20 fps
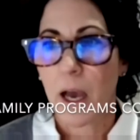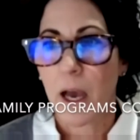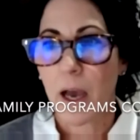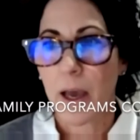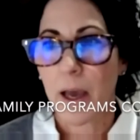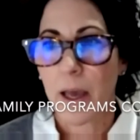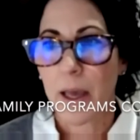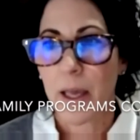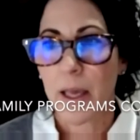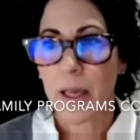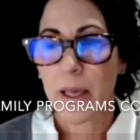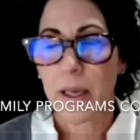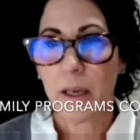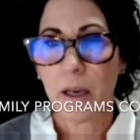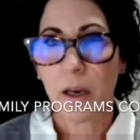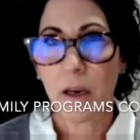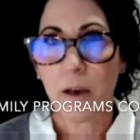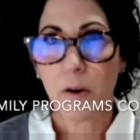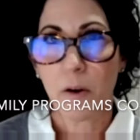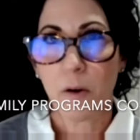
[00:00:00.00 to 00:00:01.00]
I
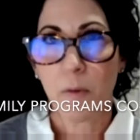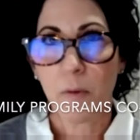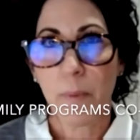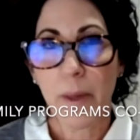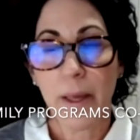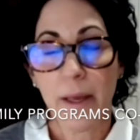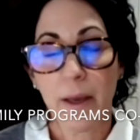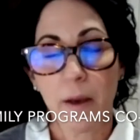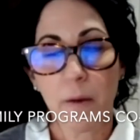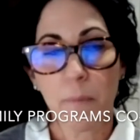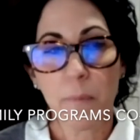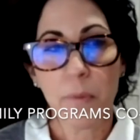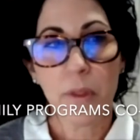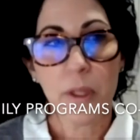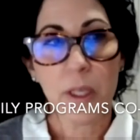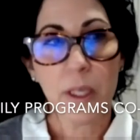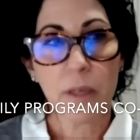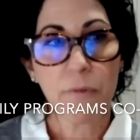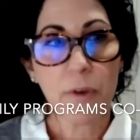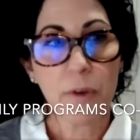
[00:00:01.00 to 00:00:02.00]
um, am
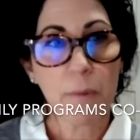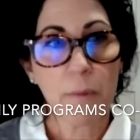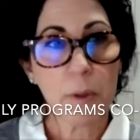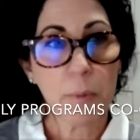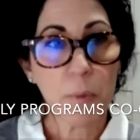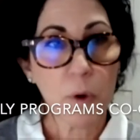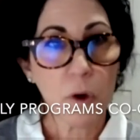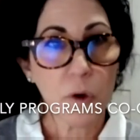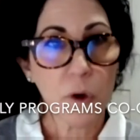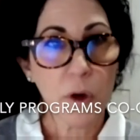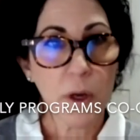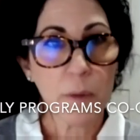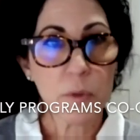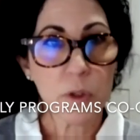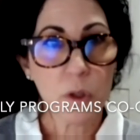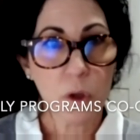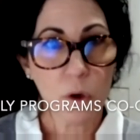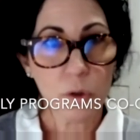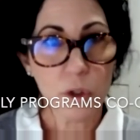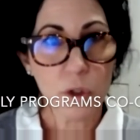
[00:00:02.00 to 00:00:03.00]
the Family Programs
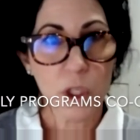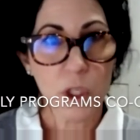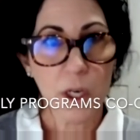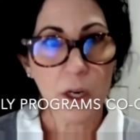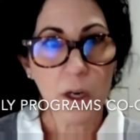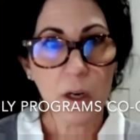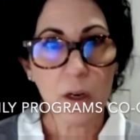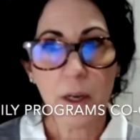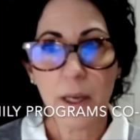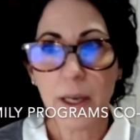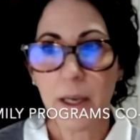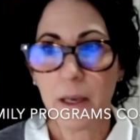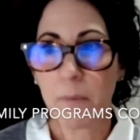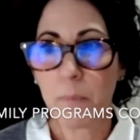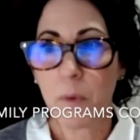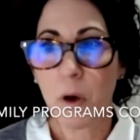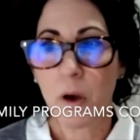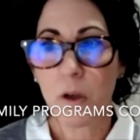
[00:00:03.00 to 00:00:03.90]
Co-Chair and